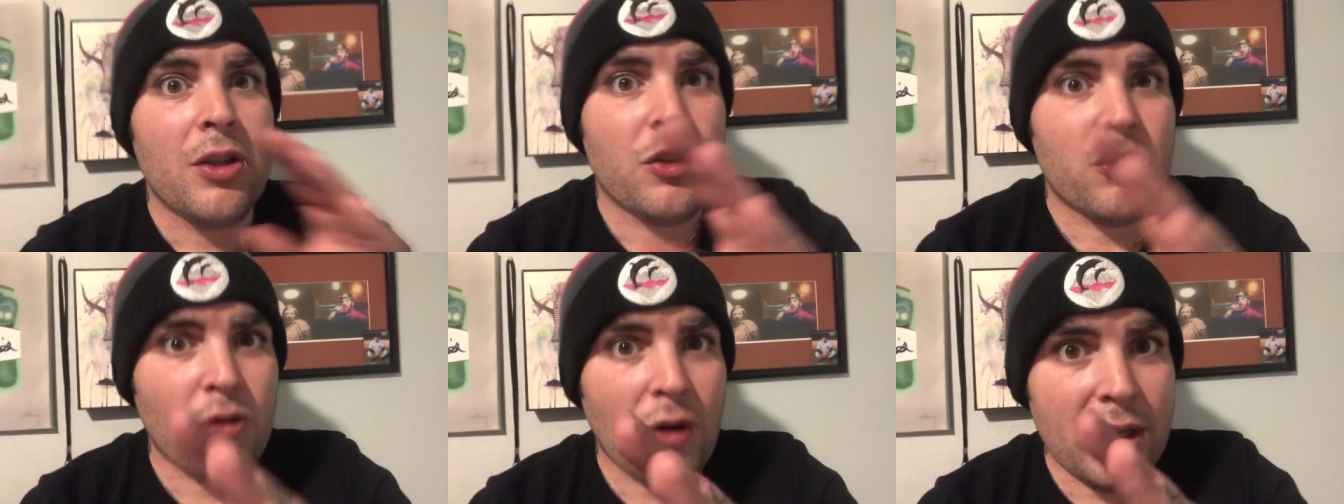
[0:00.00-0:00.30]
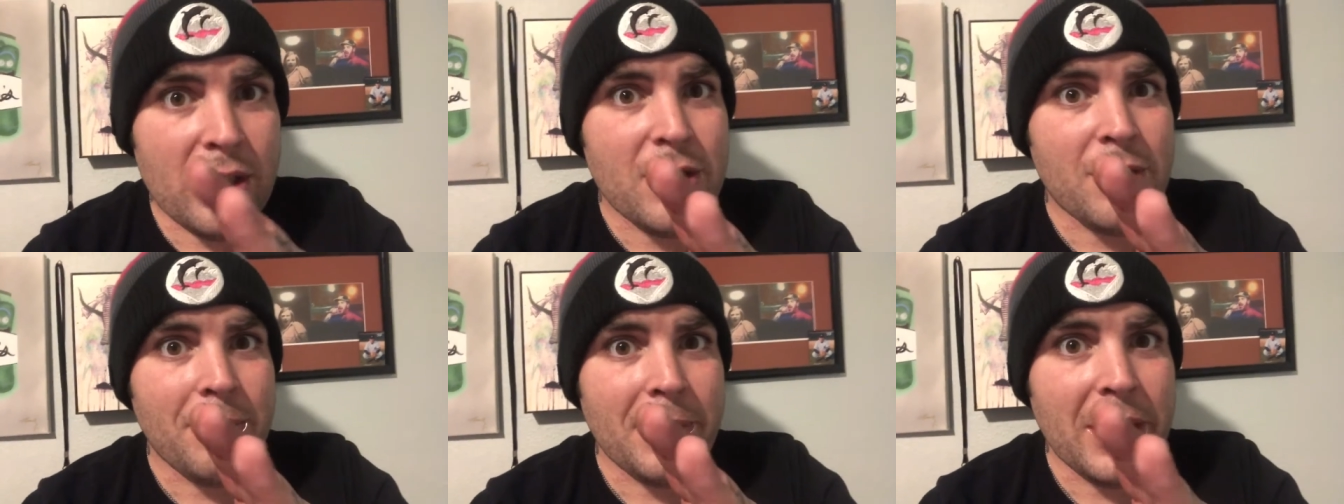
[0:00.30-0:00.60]

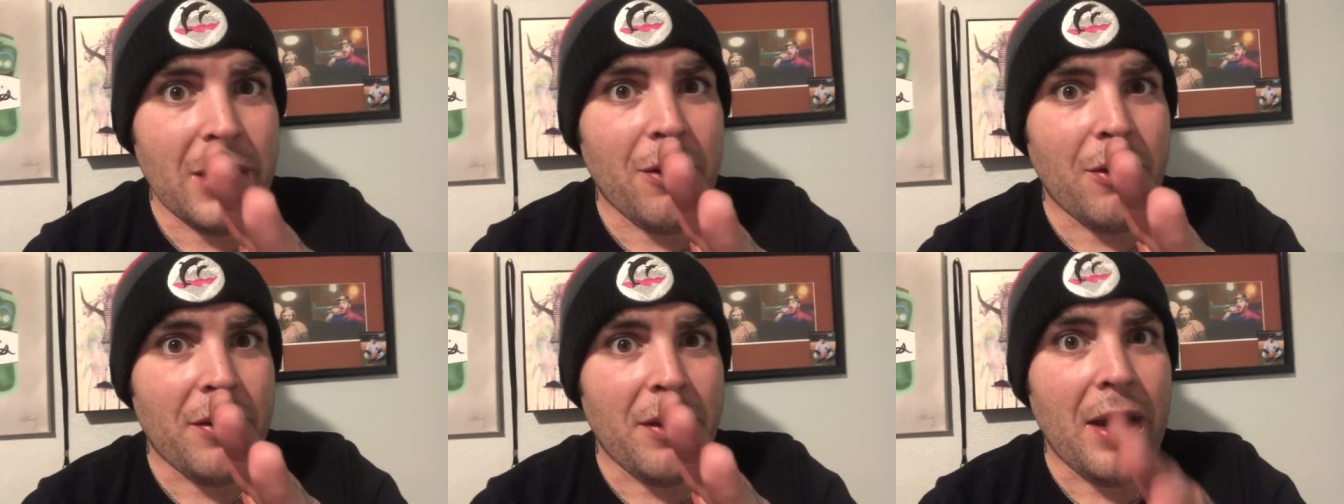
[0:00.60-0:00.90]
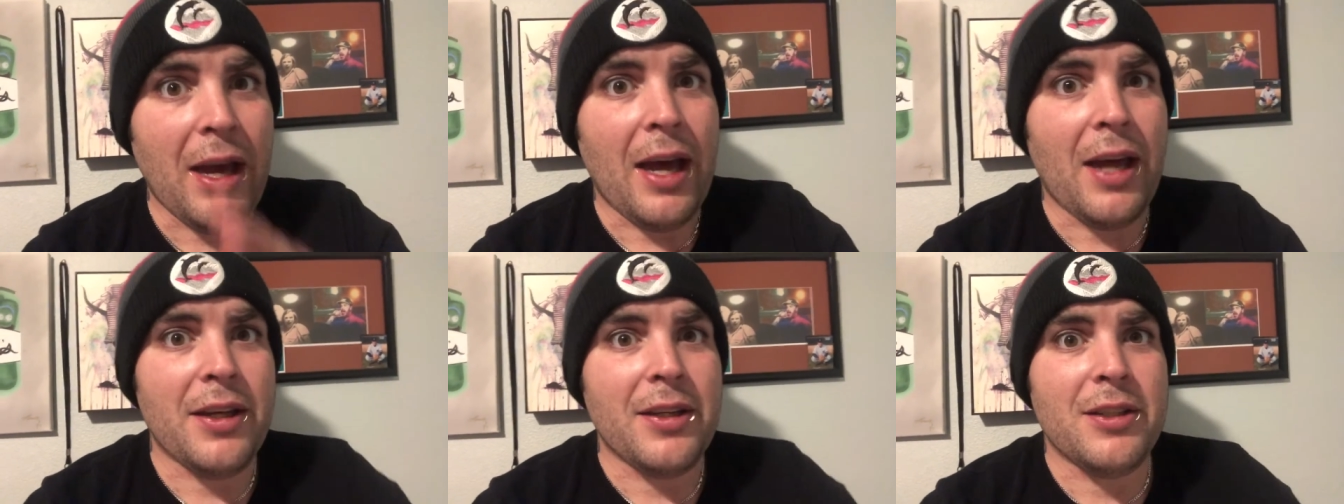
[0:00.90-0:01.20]
Trust me on
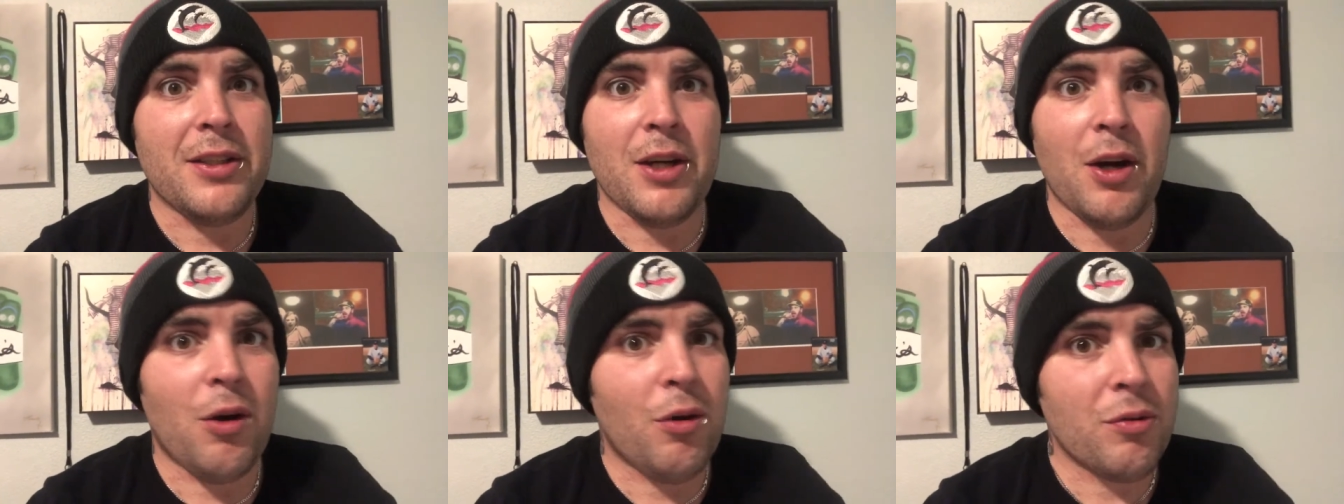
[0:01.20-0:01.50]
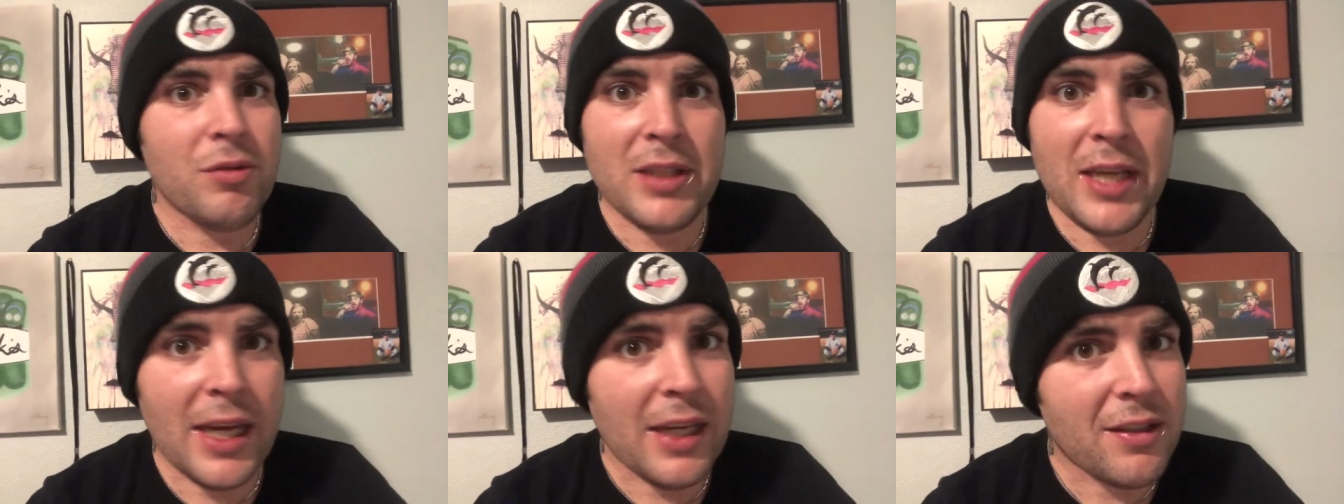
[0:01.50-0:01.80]
that.
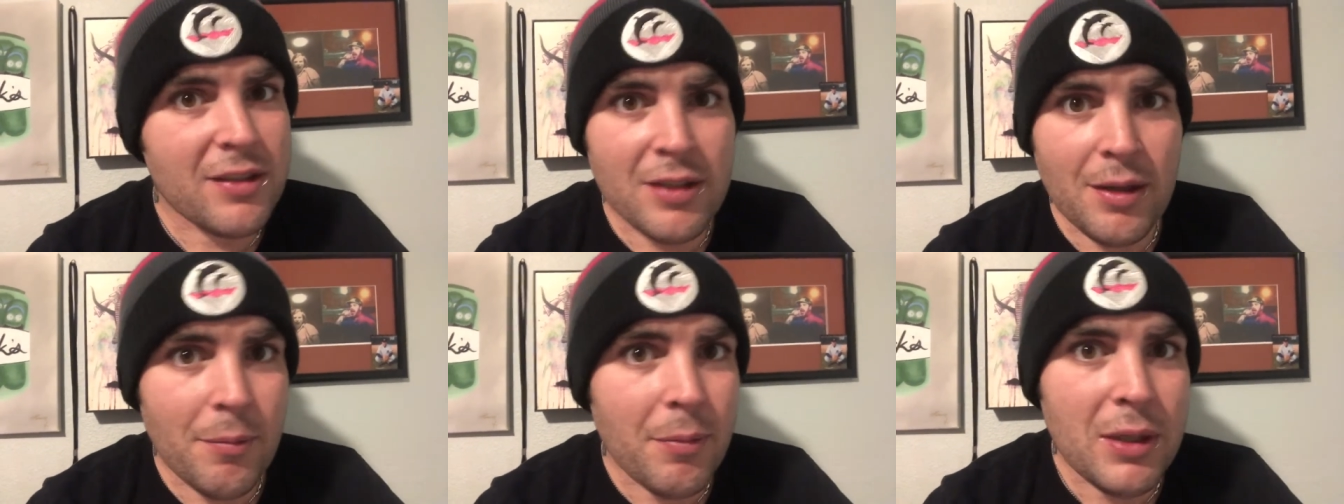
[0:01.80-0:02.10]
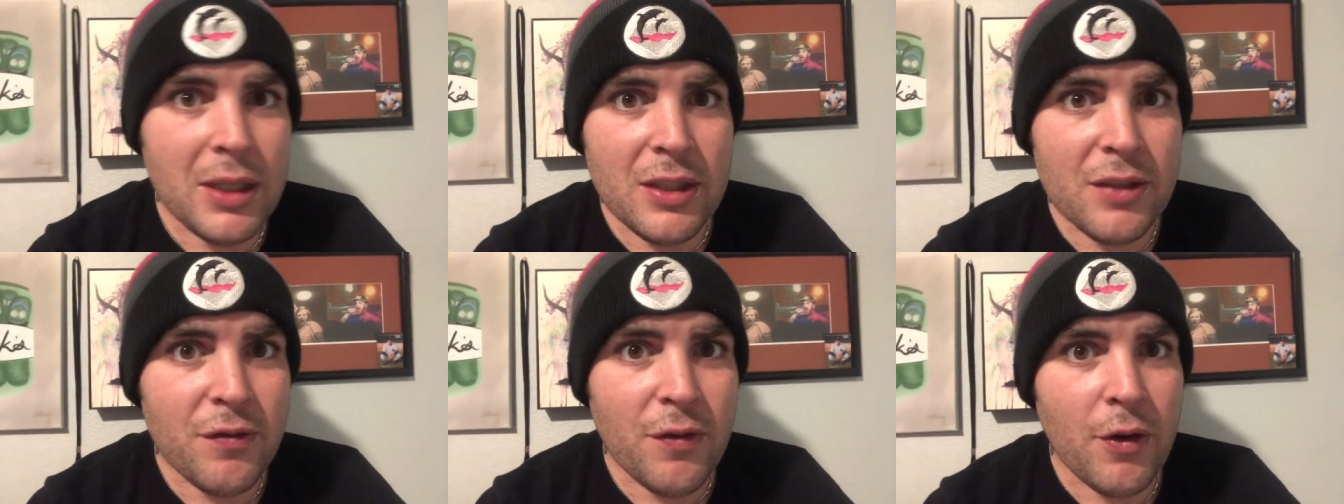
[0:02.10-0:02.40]
Don't take
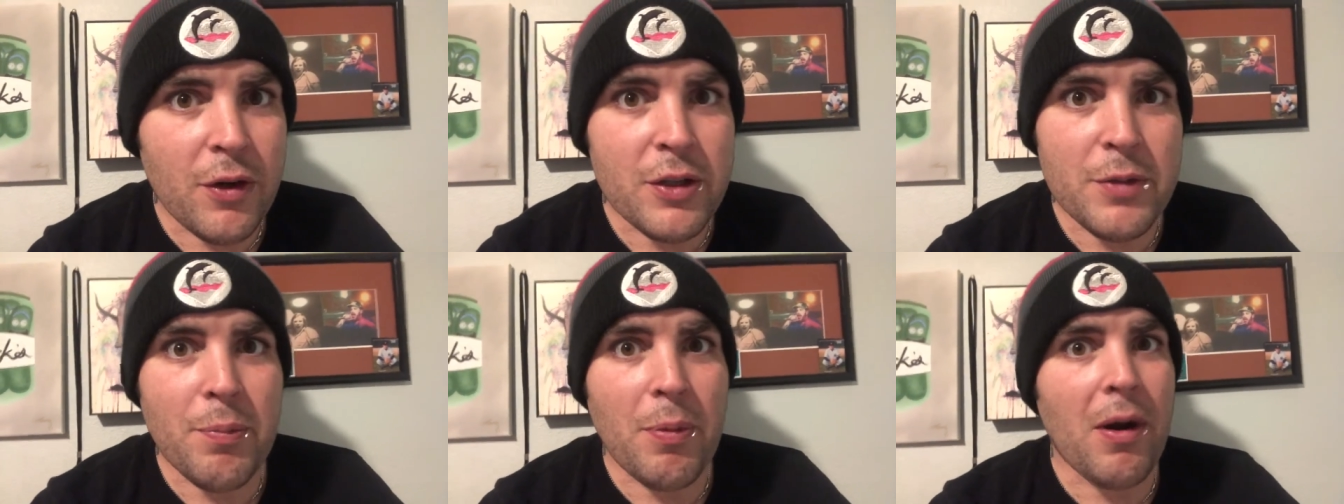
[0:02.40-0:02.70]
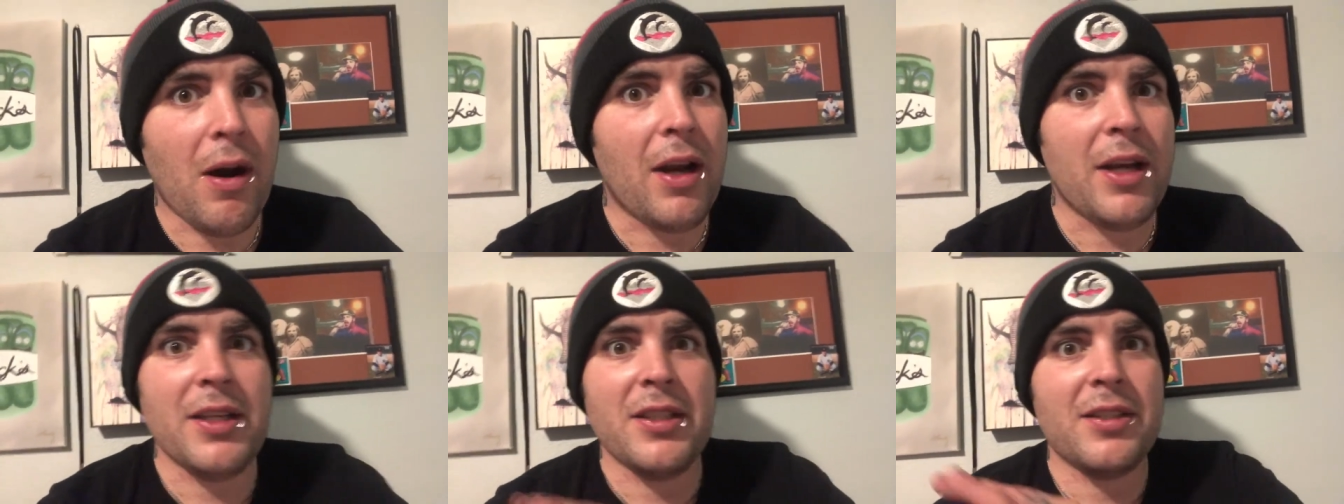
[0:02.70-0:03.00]
somebody's first
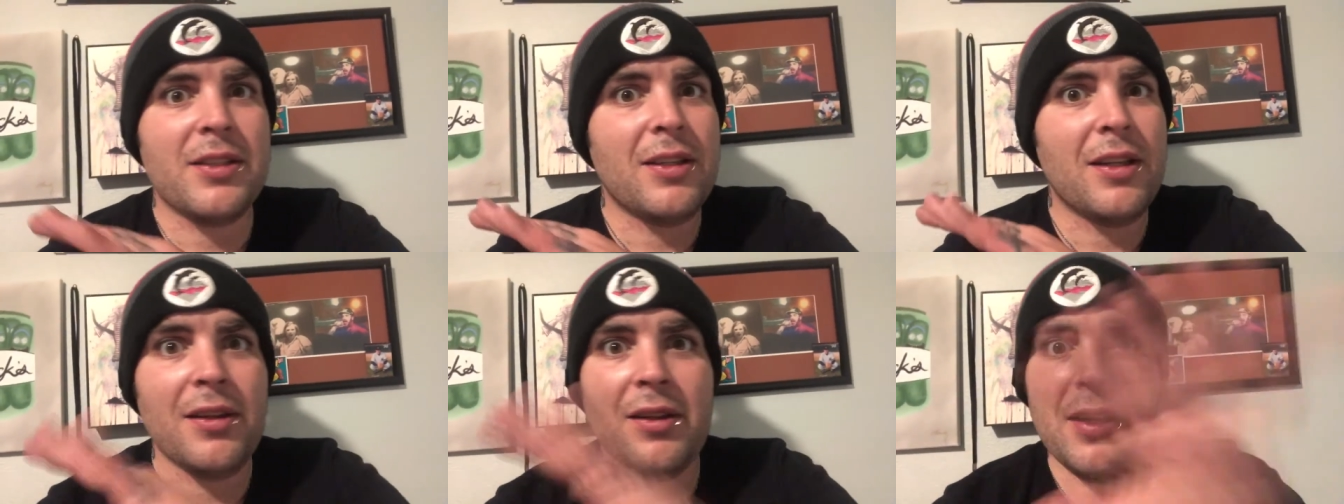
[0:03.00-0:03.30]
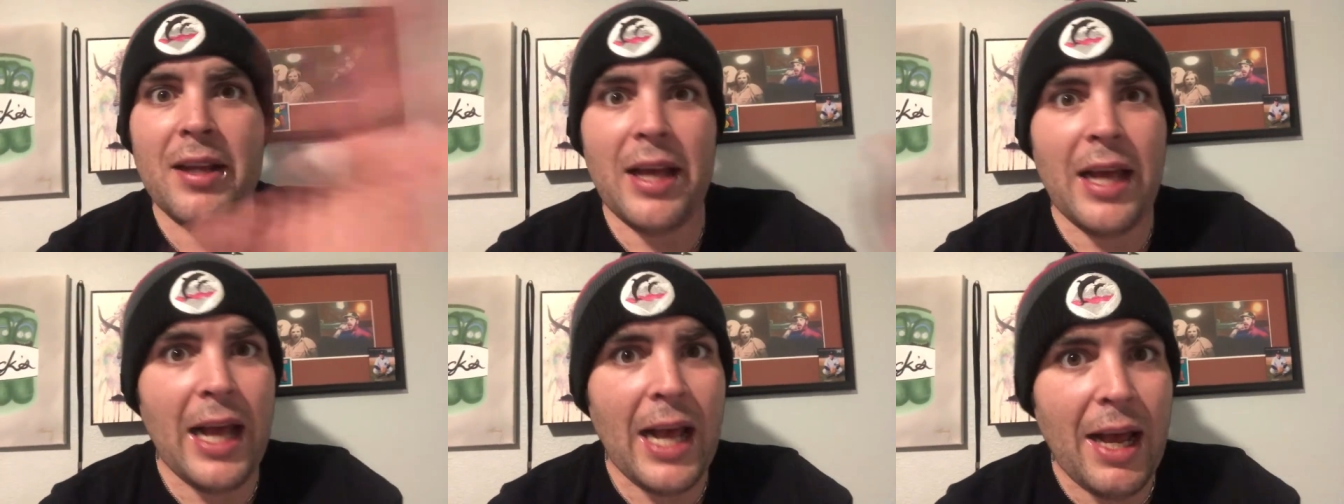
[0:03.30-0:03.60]
price
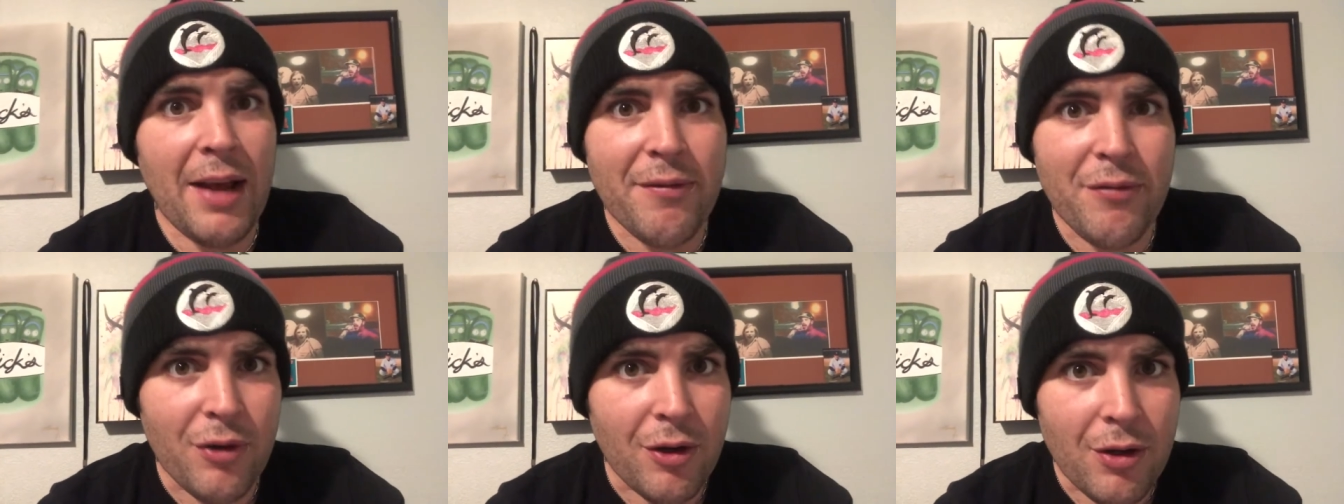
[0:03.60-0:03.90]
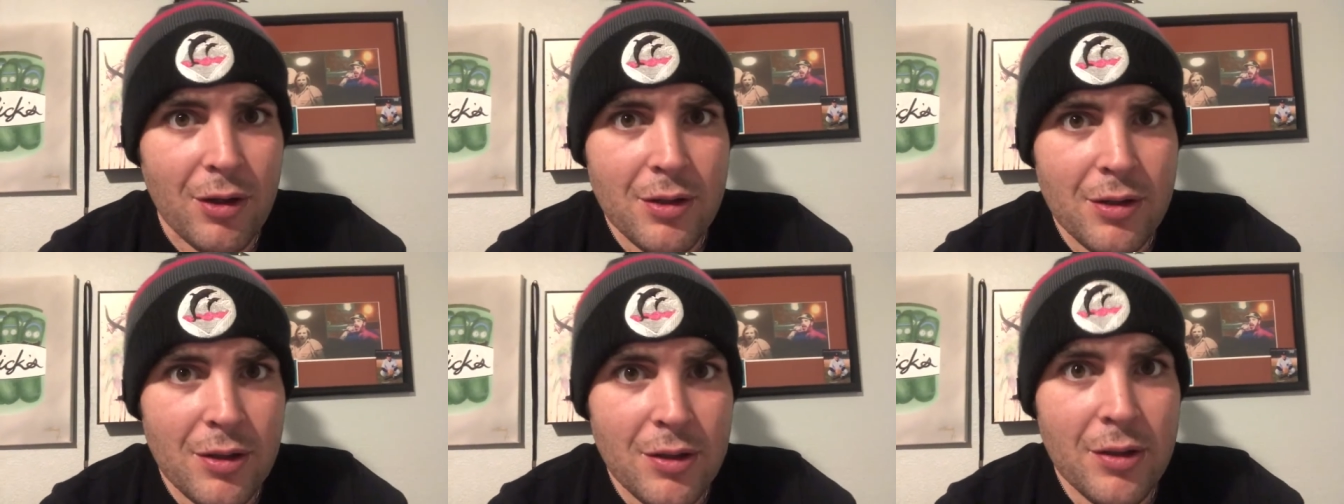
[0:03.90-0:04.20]

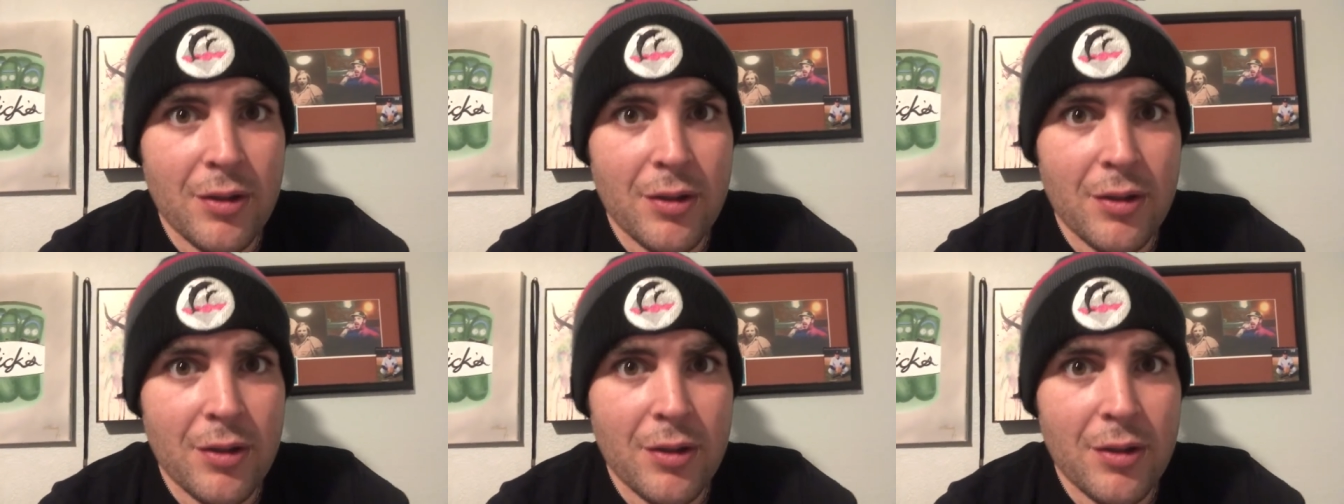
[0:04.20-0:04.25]
ever.